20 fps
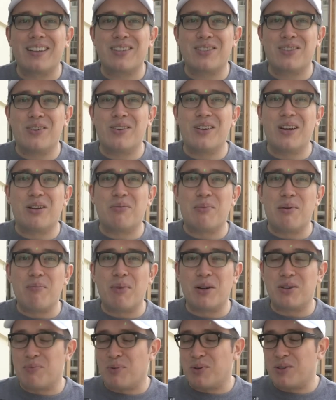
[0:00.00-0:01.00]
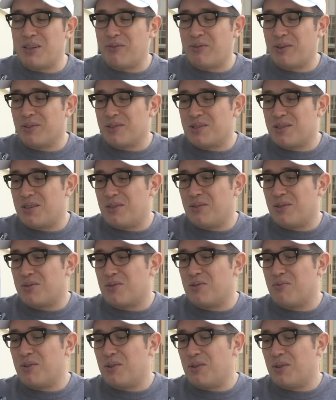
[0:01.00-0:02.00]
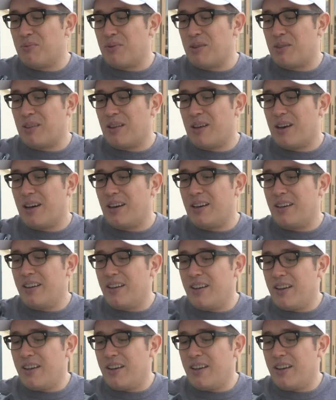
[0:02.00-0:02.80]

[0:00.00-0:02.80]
It's turned out to be much more difficult to do this review than we thought.